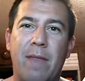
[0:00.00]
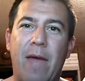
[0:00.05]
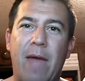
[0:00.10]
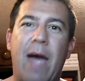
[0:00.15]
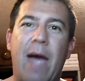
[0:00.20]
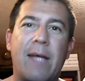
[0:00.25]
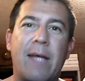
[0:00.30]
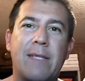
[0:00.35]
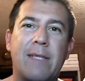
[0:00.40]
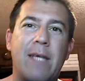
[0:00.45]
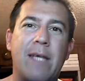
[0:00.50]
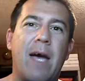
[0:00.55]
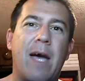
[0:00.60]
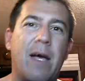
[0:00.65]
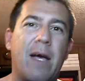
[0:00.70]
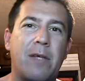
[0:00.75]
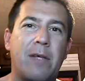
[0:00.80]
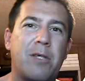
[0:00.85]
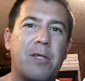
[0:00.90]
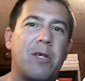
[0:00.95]
That's
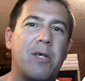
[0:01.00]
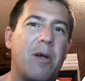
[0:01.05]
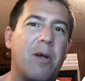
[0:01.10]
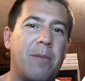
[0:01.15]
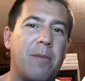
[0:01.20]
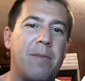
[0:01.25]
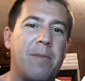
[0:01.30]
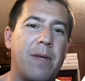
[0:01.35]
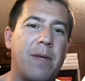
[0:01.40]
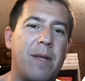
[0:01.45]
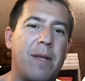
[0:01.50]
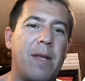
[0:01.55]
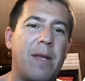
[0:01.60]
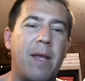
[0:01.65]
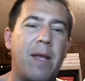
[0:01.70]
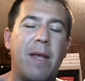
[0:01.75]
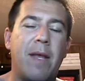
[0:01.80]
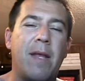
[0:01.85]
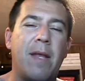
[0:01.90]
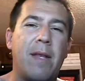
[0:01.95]
Al Sharpton.
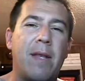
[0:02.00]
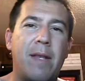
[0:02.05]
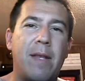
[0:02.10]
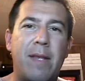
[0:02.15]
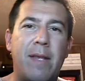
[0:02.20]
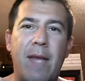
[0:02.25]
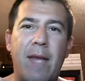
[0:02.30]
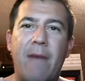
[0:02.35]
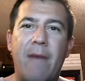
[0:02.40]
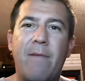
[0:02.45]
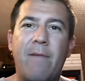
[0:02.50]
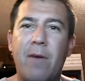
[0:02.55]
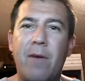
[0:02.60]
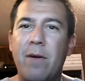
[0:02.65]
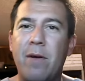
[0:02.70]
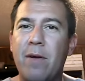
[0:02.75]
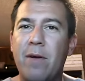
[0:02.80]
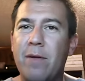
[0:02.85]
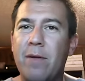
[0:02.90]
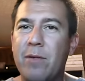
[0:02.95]

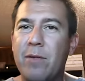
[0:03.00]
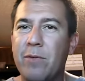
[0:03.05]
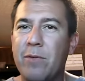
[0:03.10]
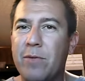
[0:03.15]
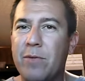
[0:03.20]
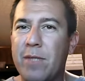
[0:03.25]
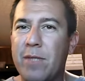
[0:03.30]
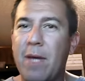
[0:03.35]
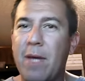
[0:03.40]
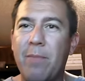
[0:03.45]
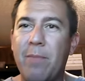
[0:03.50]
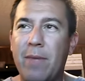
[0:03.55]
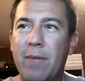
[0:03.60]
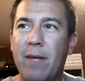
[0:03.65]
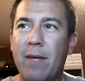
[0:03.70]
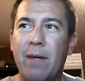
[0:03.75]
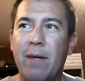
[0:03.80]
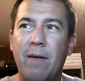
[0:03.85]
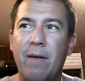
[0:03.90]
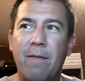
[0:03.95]
Never do
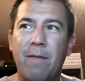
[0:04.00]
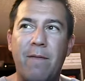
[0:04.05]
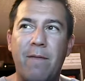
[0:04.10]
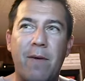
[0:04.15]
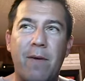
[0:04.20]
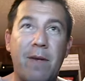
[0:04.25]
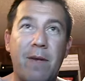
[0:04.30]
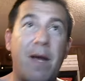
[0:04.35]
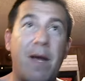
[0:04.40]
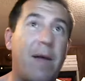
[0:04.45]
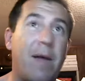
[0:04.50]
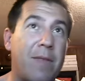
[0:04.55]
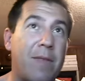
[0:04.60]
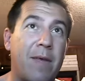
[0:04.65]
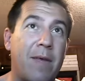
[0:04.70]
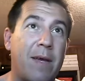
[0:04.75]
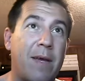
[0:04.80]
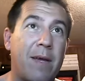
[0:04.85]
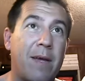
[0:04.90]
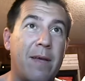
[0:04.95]
something for
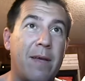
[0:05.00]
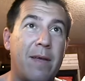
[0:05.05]
nothing.